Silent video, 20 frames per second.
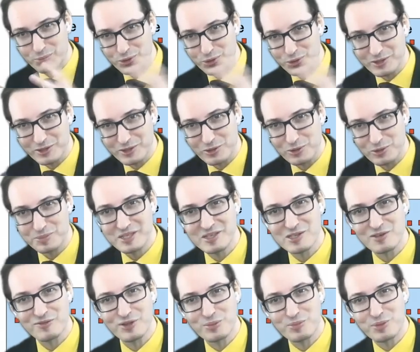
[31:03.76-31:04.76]
putting the
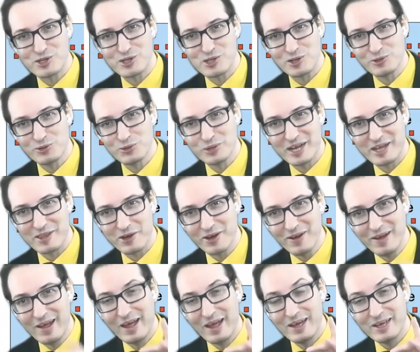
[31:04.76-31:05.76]
pieces of the puzzle together.
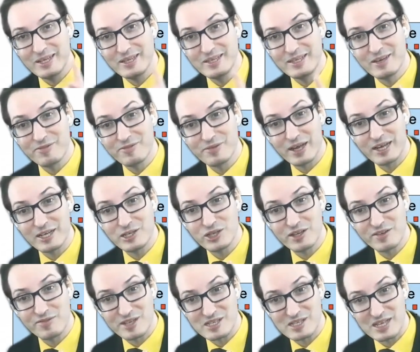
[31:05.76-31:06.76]
In the
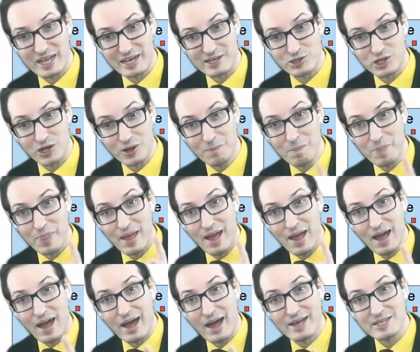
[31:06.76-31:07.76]
HDFS lecture,
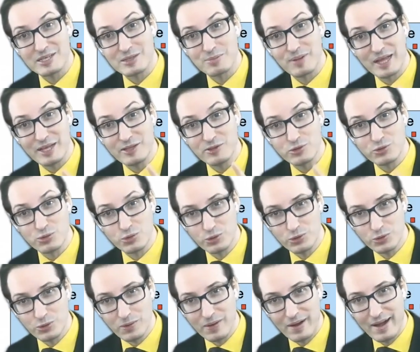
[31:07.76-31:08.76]
I explained to
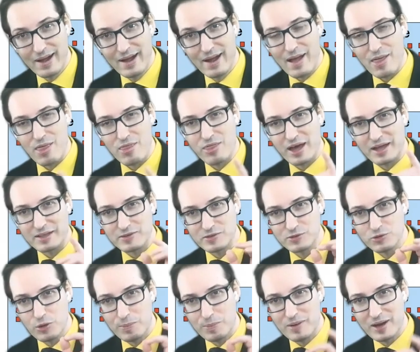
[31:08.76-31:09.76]
you that
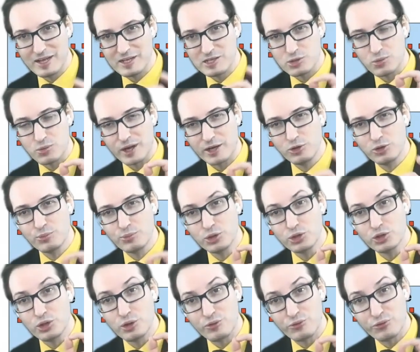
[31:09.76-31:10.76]
the place where you
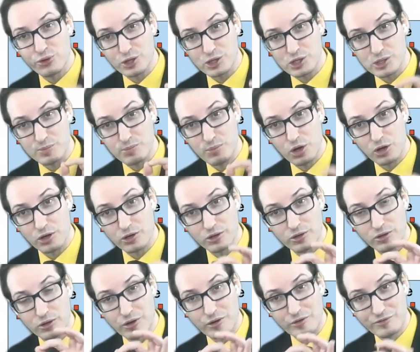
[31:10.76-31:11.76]
put the first block
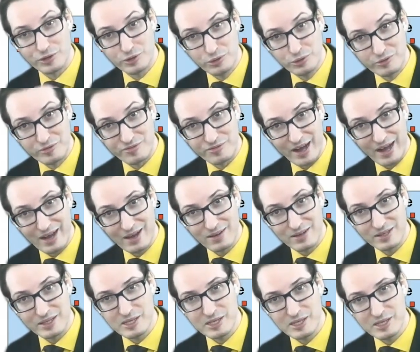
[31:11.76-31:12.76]
of a new file
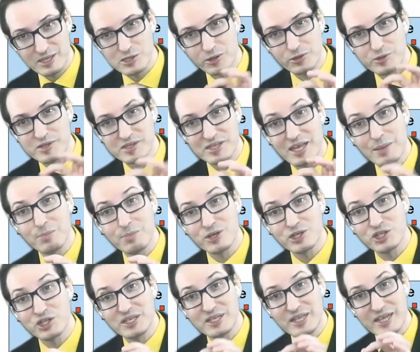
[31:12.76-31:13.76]
is on the
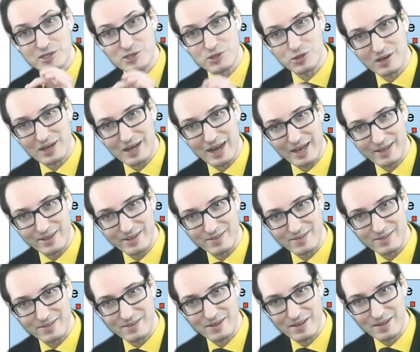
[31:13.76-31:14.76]
same machine as the
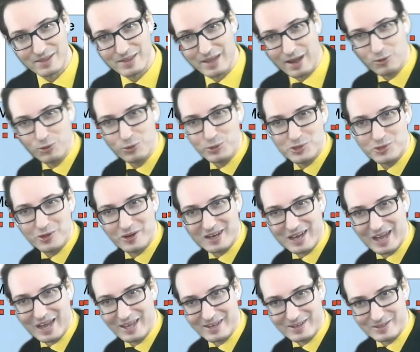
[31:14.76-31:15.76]
client. Now, who's the
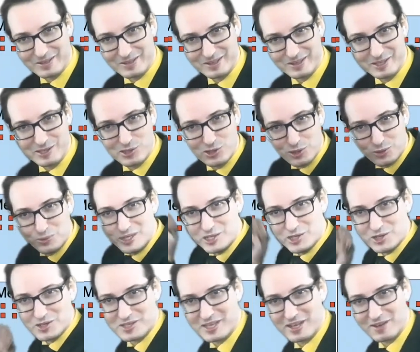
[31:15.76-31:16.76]
client? It's the
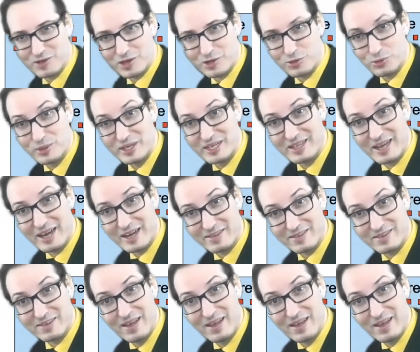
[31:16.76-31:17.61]
region server doing that.